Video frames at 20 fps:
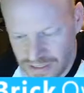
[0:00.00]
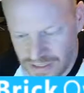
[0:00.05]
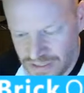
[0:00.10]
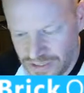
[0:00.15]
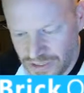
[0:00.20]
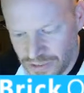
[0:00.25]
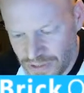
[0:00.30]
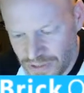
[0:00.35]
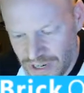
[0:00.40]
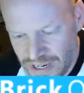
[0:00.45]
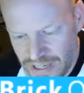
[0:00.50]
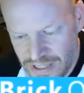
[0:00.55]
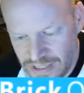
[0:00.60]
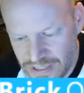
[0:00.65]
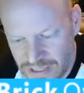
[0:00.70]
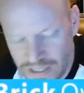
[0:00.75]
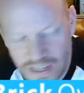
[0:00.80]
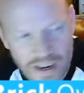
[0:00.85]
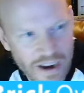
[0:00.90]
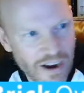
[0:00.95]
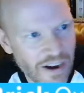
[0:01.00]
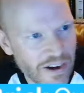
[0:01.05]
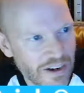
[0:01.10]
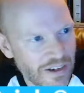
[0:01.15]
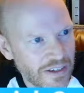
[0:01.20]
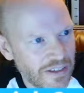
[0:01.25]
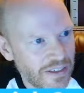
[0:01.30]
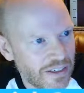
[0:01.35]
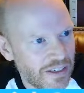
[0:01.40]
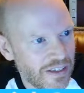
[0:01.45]
You're right there.
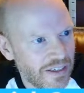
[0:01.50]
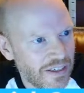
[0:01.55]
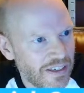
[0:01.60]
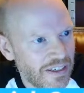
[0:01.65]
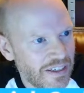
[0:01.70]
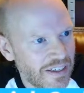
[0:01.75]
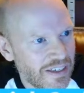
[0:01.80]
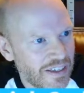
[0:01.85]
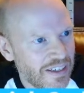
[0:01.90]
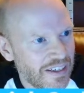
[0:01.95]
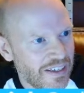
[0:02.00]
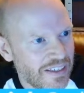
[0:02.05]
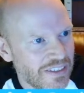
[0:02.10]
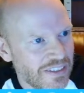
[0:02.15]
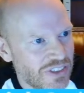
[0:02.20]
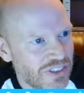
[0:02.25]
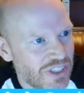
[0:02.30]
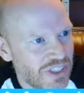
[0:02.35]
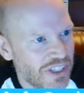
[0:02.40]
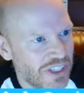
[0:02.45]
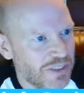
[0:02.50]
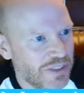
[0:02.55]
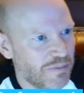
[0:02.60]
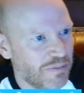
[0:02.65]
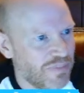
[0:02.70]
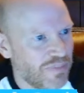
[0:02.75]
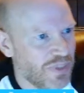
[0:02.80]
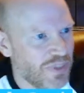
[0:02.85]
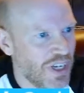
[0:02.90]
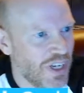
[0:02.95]
Just
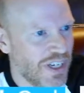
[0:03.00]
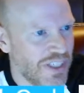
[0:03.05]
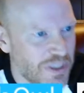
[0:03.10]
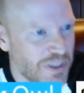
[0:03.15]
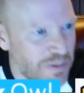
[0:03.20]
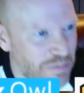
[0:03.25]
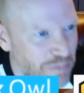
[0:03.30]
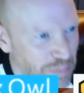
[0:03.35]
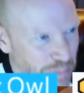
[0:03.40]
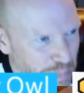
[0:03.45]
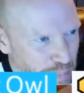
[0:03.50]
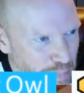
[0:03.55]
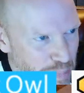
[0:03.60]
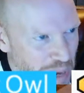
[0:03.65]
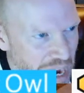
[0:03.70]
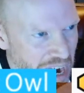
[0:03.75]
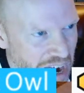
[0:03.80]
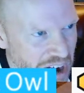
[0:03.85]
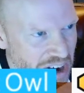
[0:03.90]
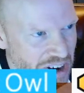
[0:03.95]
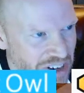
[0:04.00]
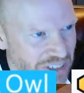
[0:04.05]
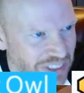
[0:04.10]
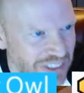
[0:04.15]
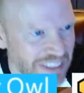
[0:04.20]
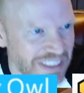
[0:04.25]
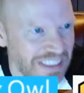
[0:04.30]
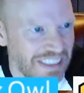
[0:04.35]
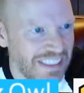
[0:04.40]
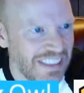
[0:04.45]

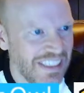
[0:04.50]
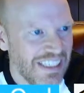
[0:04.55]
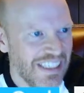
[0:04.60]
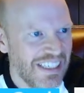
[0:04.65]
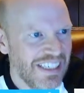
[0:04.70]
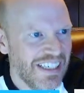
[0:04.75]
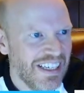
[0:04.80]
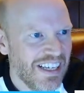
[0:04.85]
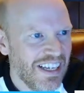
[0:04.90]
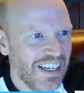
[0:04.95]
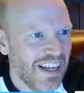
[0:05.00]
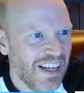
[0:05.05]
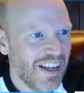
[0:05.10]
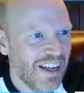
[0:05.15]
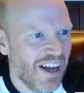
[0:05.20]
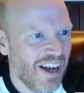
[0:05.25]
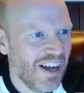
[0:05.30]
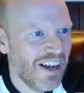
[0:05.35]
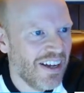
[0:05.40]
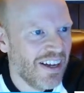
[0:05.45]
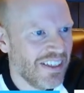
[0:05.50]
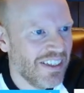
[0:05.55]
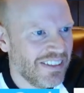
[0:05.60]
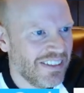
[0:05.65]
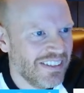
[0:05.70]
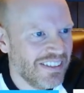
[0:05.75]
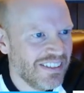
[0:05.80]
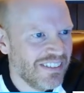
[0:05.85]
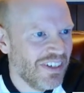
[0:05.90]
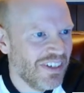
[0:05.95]
barely.
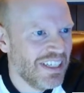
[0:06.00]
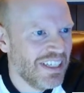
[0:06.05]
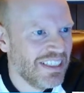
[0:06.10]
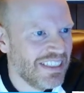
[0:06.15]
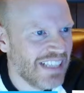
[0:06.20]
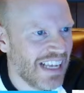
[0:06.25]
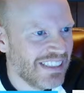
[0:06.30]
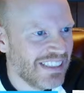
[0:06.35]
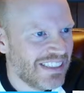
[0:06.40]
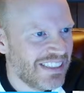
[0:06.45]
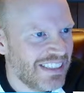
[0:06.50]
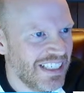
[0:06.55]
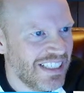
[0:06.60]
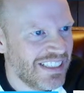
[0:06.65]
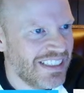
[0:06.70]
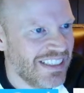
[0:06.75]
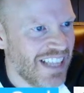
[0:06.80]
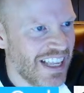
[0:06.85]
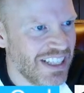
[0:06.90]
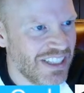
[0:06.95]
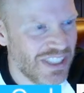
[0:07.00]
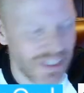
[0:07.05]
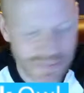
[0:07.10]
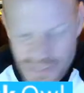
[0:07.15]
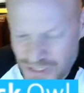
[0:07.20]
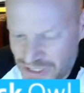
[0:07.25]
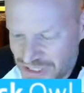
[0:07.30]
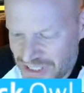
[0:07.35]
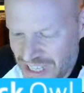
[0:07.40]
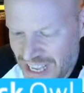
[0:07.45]
What is that? 0.6
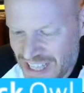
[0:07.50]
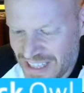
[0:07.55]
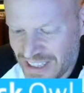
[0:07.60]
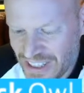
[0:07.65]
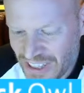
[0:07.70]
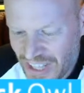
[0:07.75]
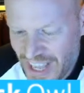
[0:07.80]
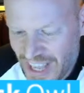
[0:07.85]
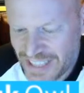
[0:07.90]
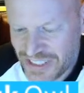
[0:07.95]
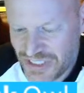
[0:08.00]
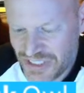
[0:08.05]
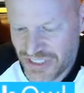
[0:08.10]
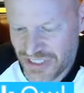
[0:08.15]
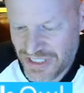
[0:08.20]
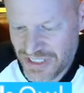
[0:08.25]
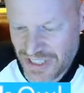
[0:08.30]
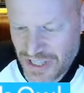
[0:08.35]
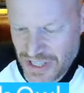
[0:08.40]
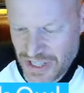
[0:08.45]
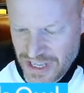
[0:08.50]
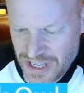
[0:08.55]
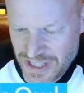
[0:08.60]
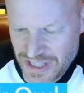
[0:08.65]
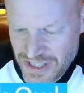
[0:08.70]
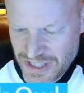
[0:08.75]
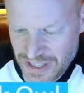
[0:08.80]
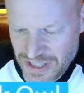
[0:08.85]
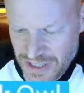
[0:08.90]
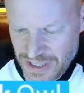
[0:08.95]
cents less
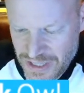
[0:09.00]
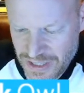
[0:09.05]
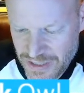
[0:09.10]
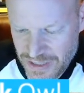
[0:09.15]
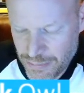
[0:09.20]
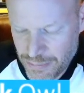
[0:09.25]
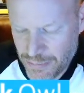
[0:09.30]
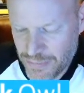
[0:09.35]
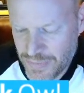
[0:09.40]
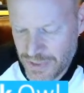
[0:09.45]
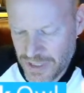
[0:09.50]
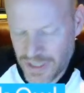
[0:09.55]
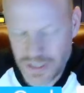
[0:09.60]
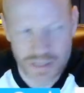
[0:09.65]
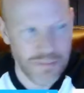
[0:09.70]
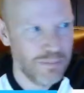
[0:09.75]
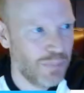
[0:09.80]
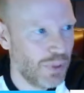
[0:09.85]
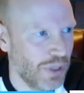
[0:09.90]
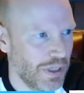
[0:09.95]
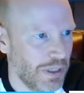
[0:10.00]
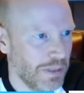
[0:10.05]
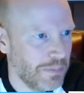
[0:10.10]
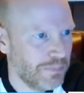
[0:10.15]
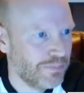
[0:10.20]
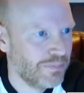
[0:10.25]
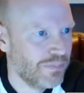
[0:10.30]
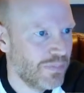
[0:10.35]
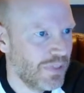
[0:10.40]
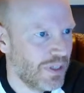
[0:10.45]
than the boogie,
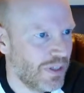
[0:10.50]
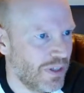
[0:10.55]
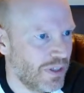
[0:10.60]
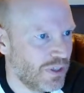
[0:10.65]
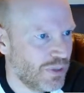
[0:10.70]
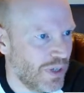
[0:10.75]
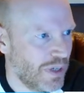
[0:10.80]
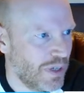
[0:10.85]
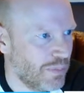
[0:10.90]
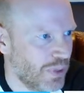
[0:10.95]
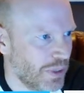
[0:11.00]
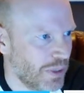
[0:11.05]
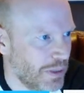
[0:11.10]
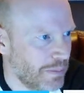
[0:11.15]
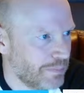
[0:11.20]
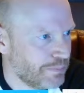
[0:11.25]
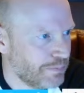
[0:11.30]
the train boogie.